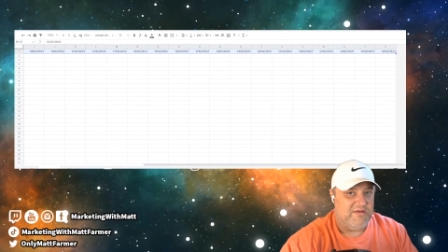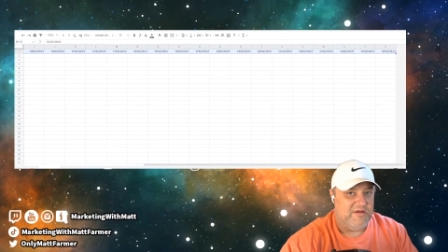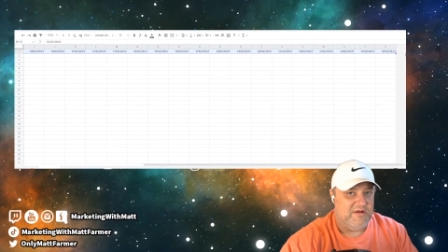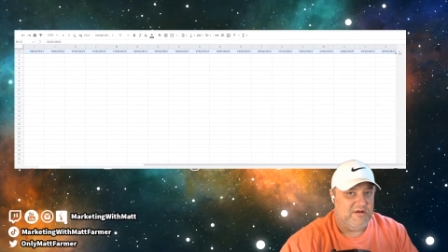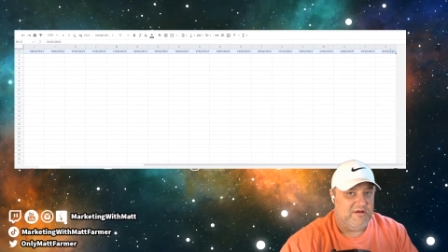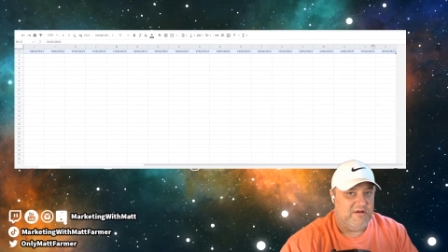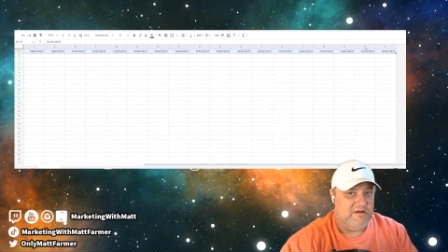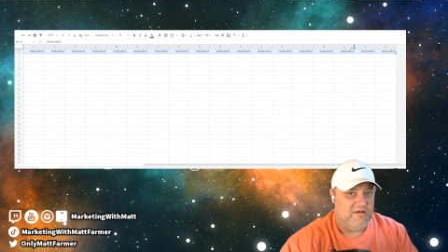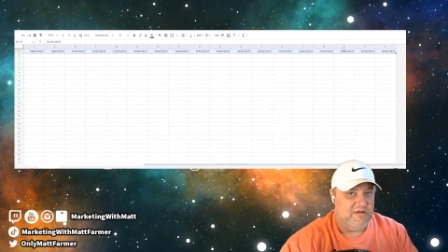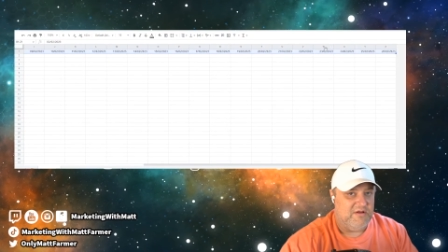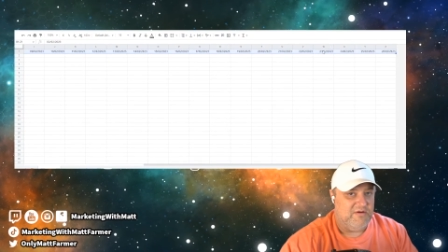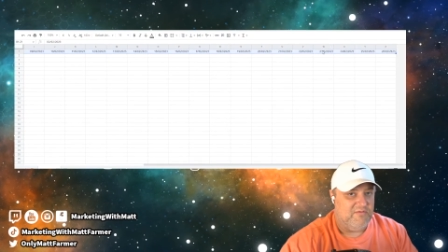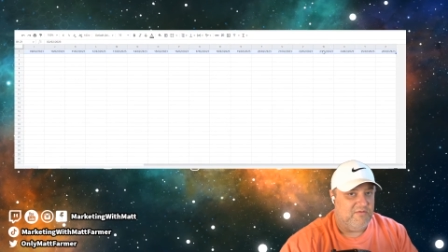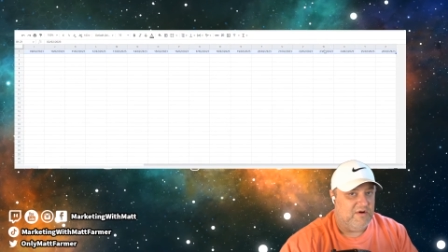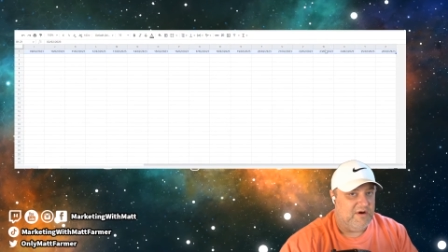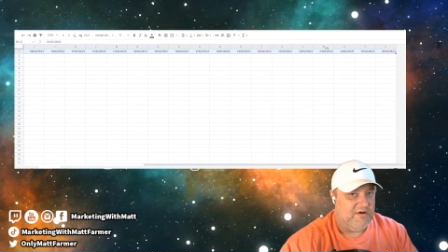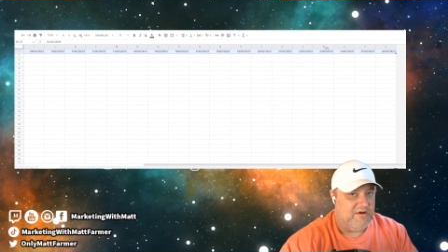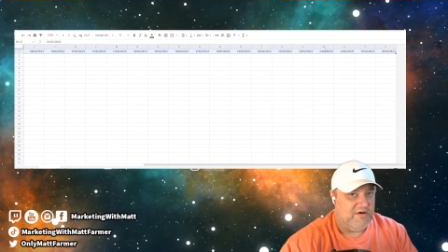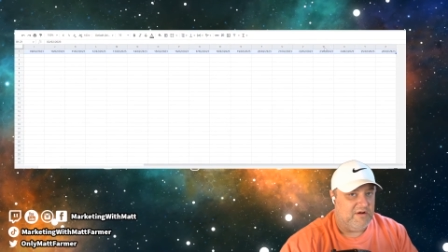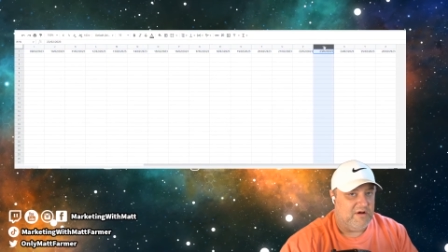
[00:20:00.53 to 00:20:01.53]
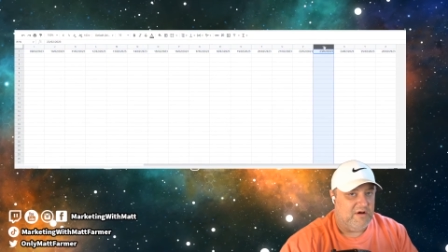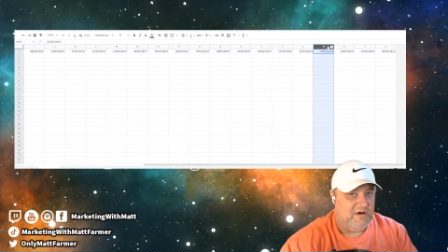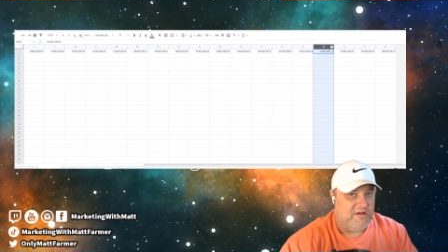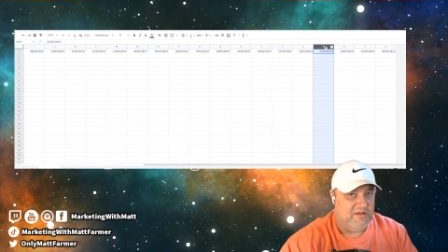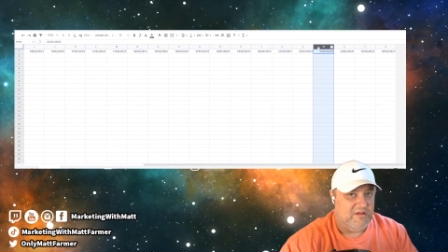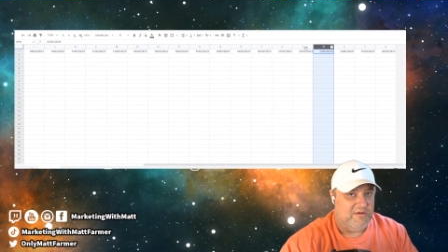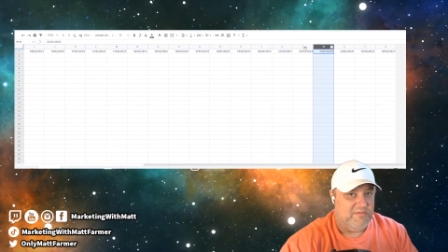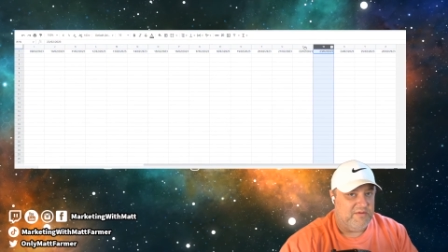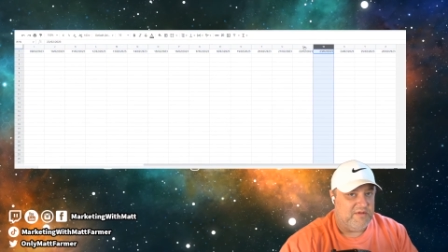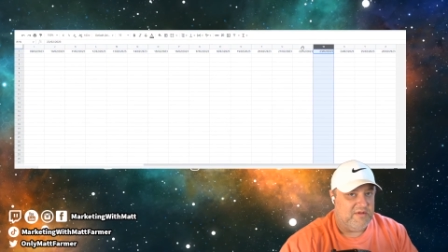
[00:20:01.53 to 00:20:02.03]
until you run out of
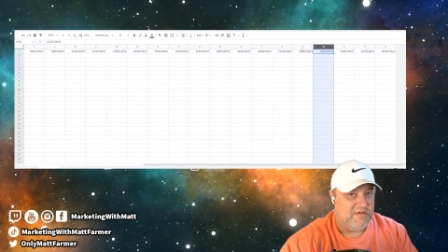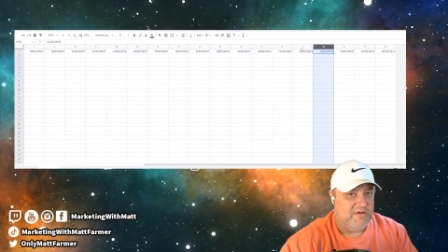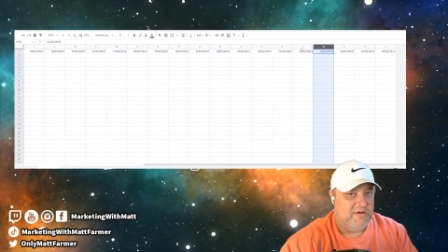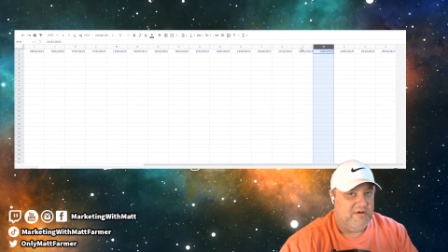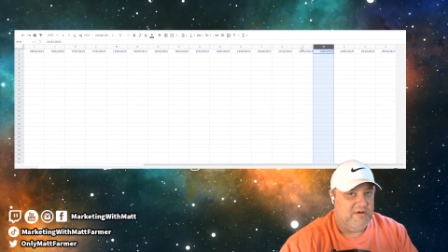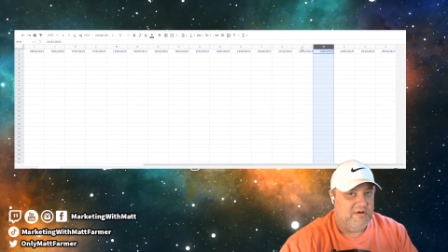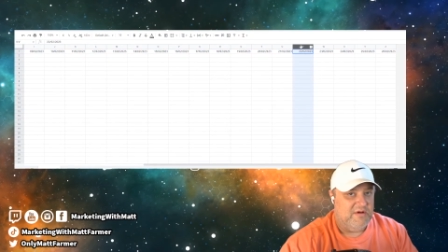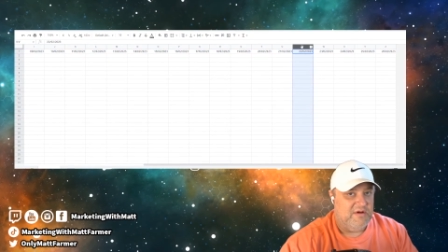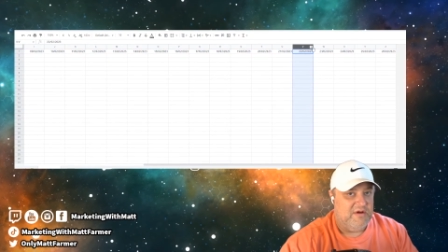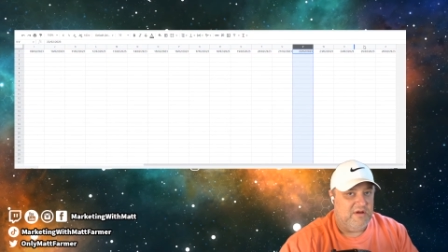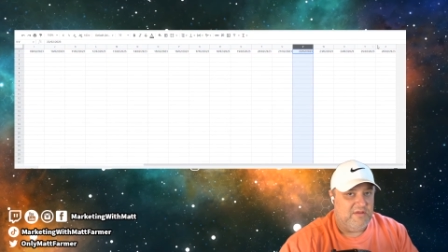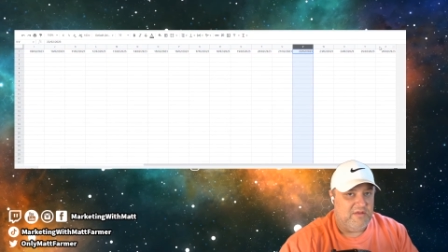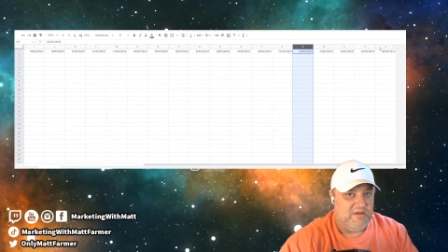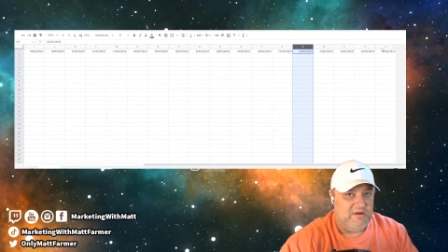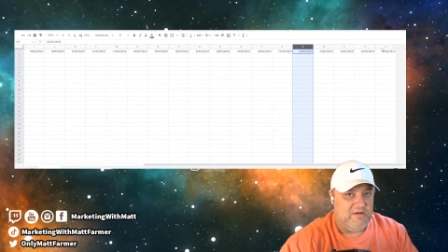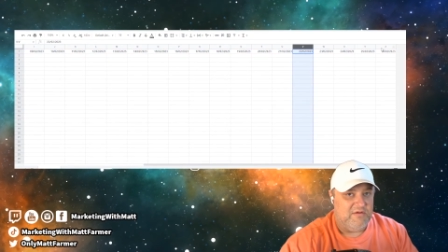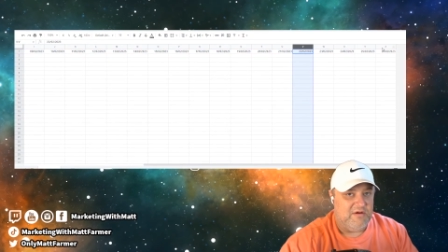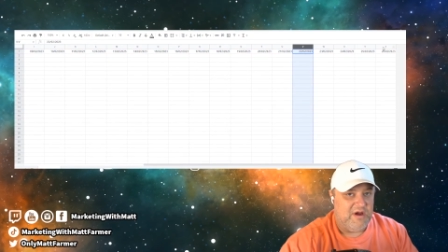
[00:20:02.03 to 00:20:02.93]
columns. Then you